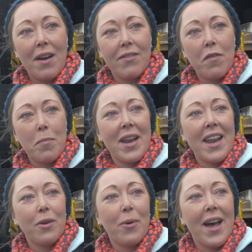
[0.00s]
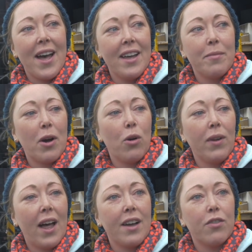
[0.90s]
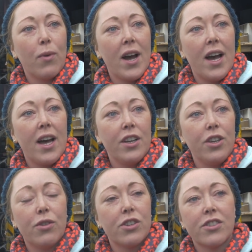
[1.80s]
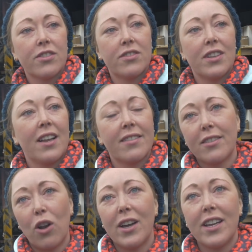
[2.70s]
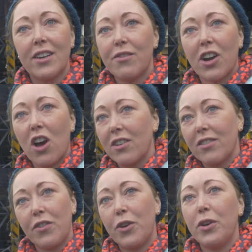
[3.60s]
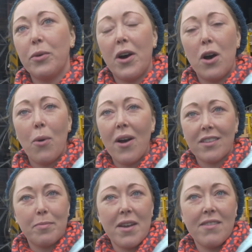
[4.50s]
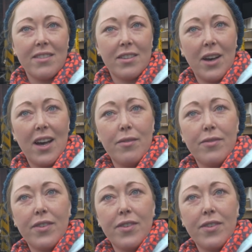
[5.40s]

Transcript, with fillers: I've never been anywhere in my whole life where you can just slot in, regardless of who you are, what experience you have.